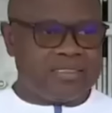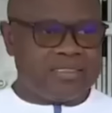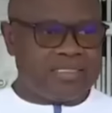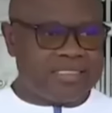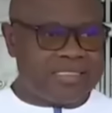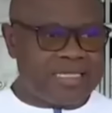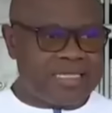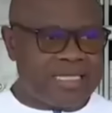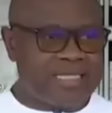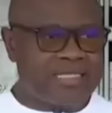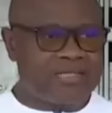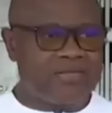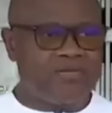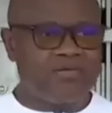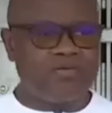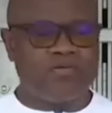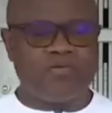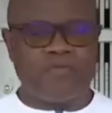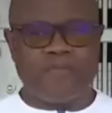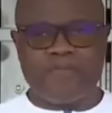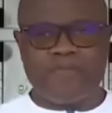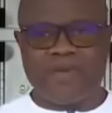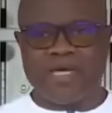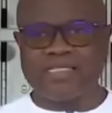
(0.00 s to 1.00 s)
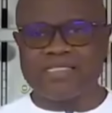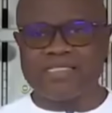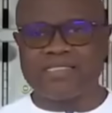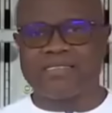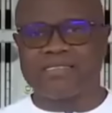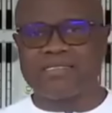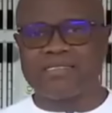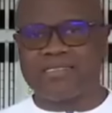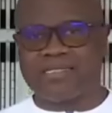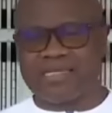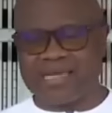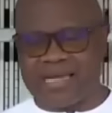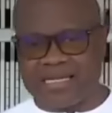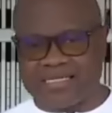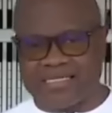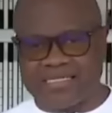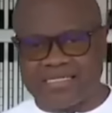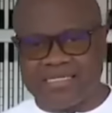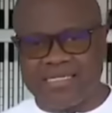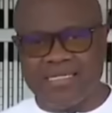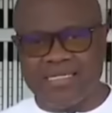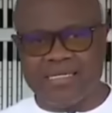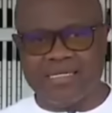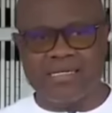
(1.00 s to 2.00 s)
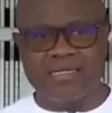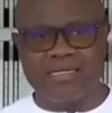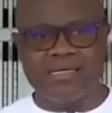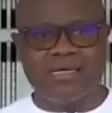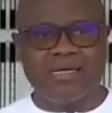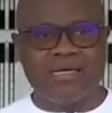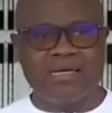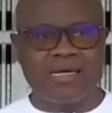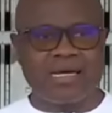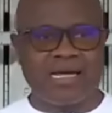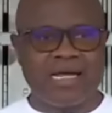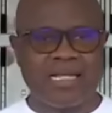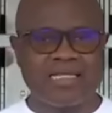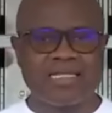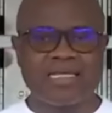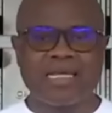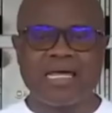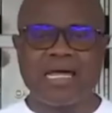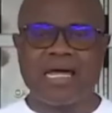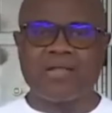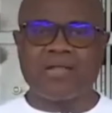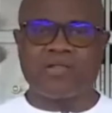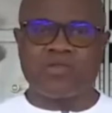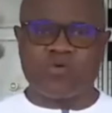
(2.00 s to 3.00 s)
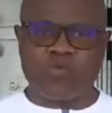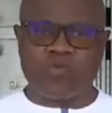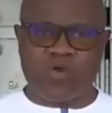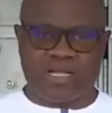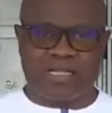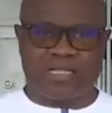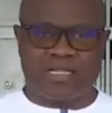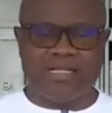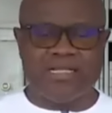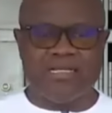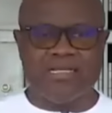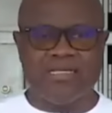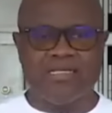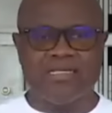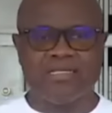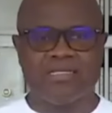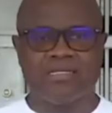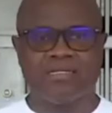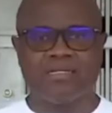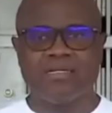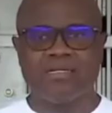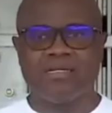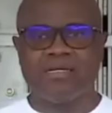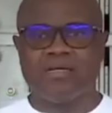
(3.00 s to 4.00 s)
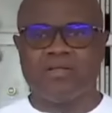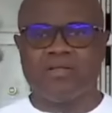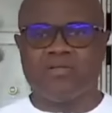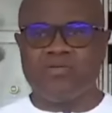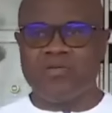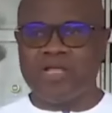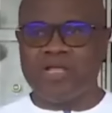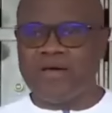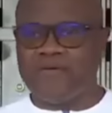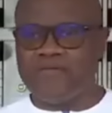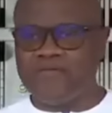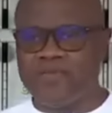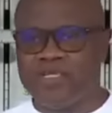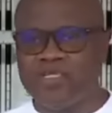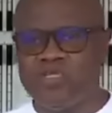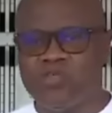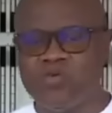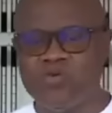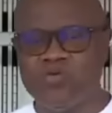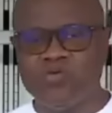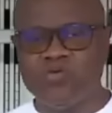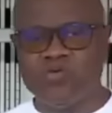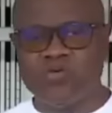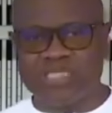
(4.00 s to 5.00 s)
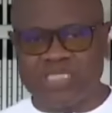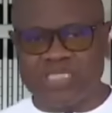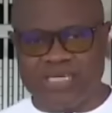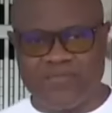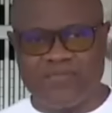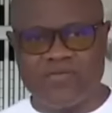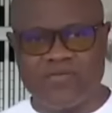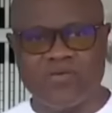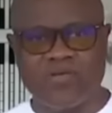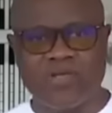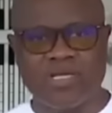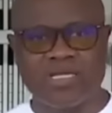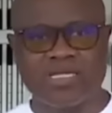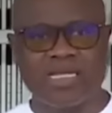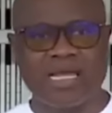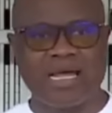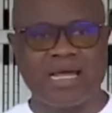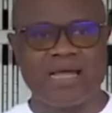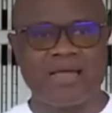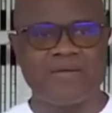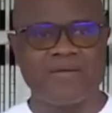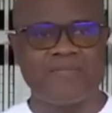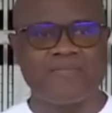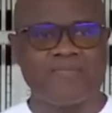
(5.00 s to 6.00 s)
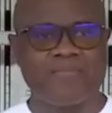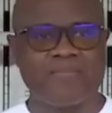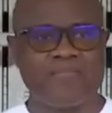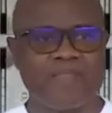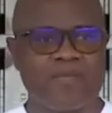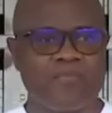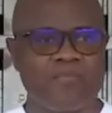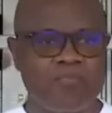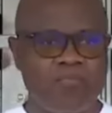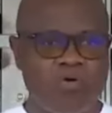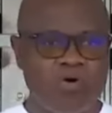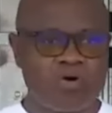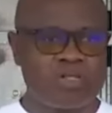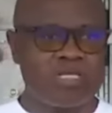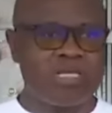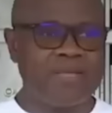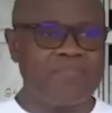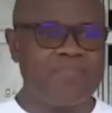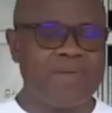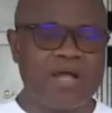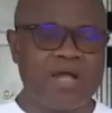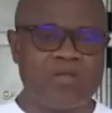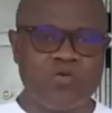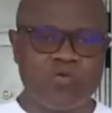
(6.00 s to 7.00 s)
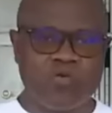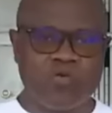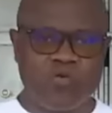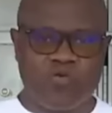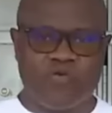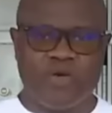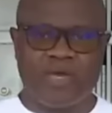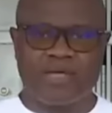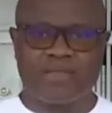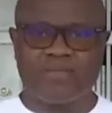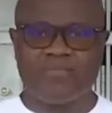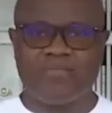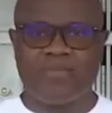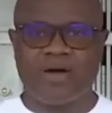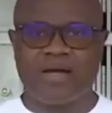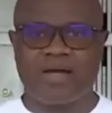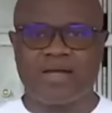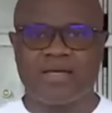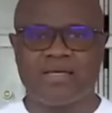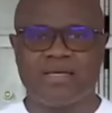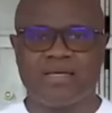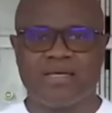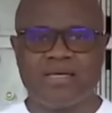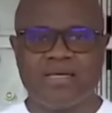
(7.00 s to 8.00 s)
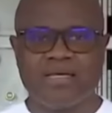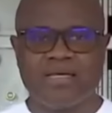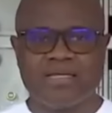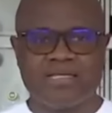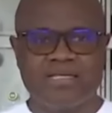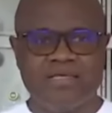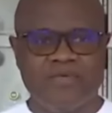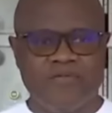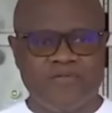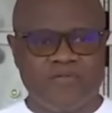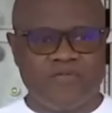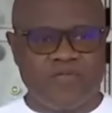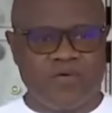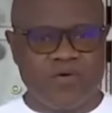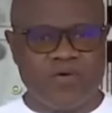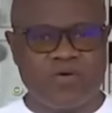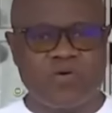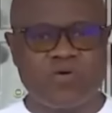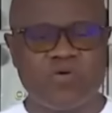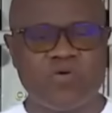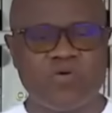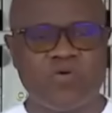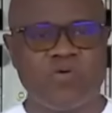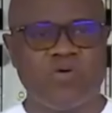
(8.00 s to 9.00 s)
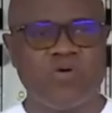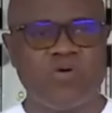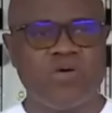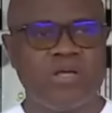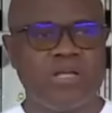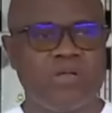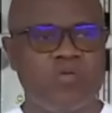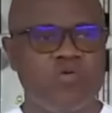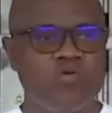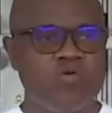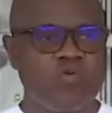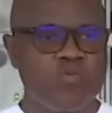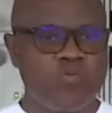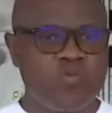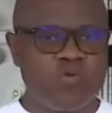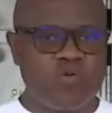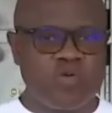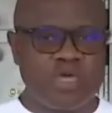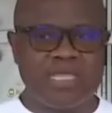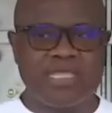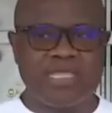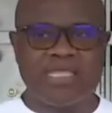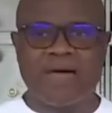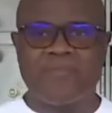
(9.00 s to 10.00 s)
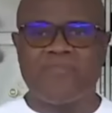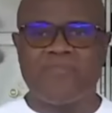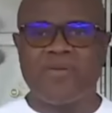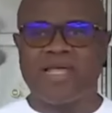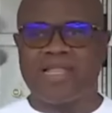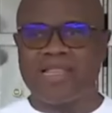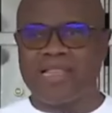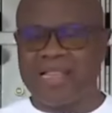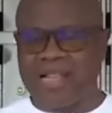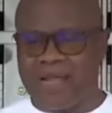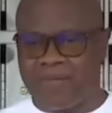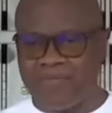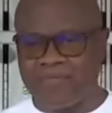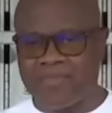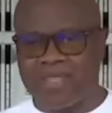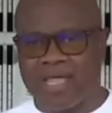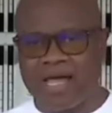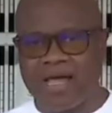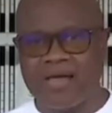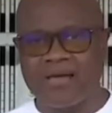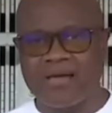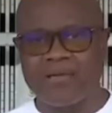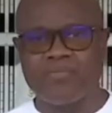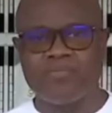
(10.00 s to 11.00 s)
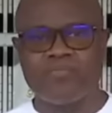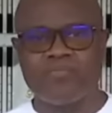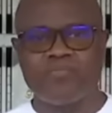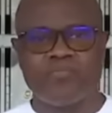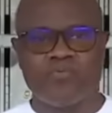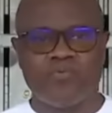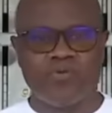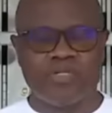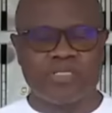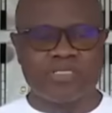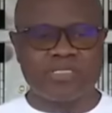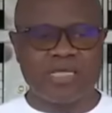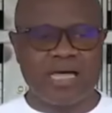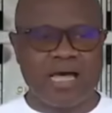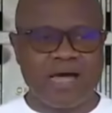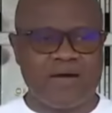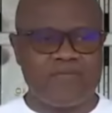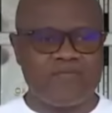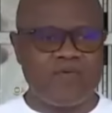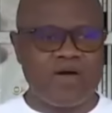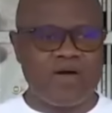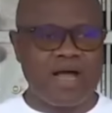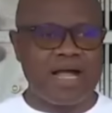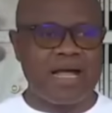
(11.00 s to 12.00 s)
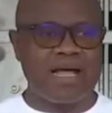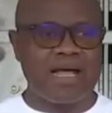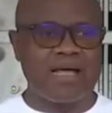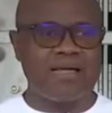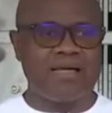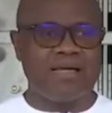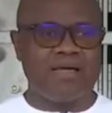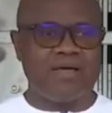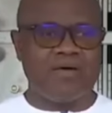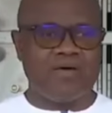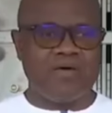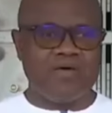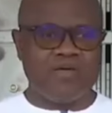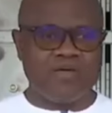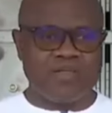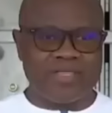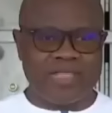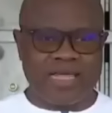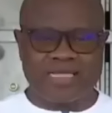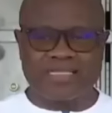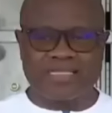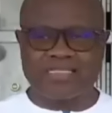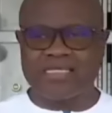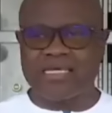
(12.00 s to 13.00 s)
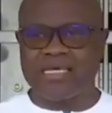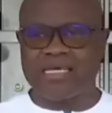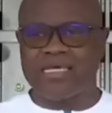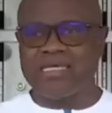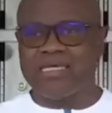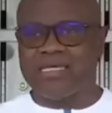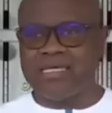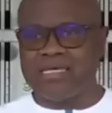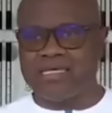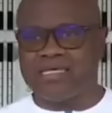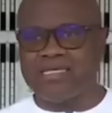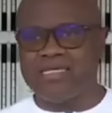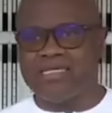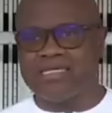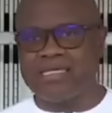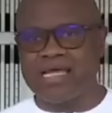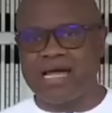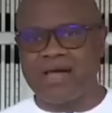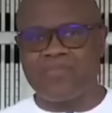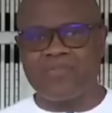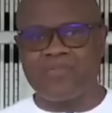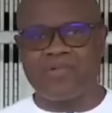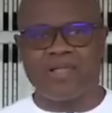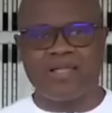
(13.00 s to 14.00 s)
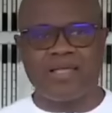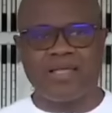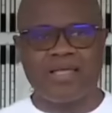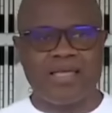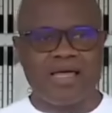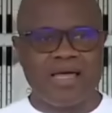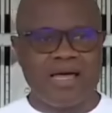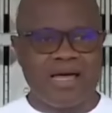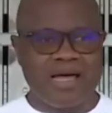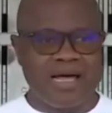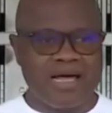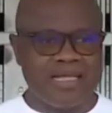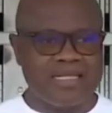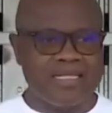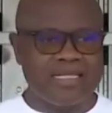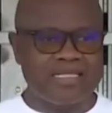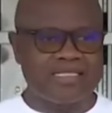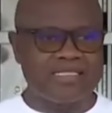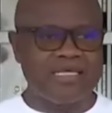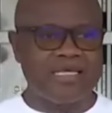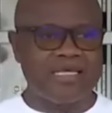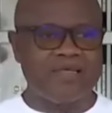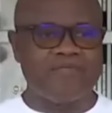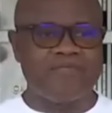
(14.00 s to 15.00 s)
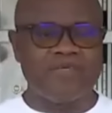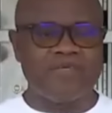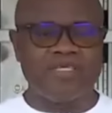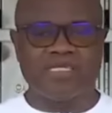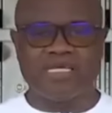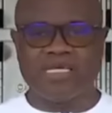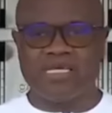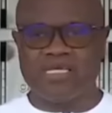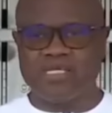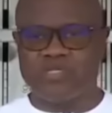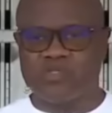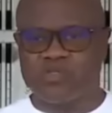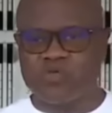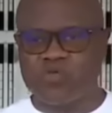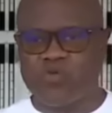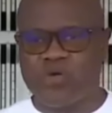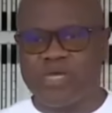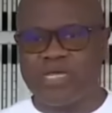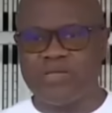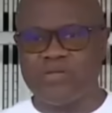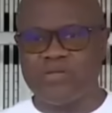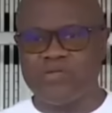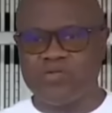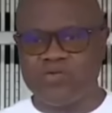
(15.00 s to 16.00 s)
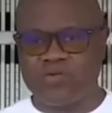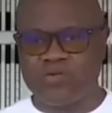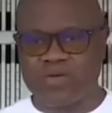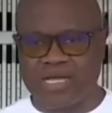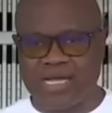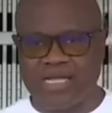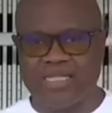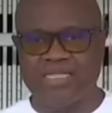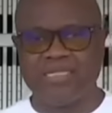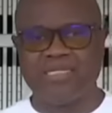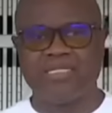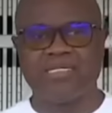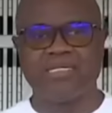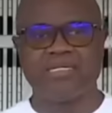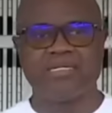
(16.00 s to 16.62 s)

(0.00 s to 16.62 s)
francs CFA, which is an 80% reduction from the end of April. This drastic reduction is in line with the vision of the head of state, led by the government, which wants Burkina Faso to have fair access to quality services and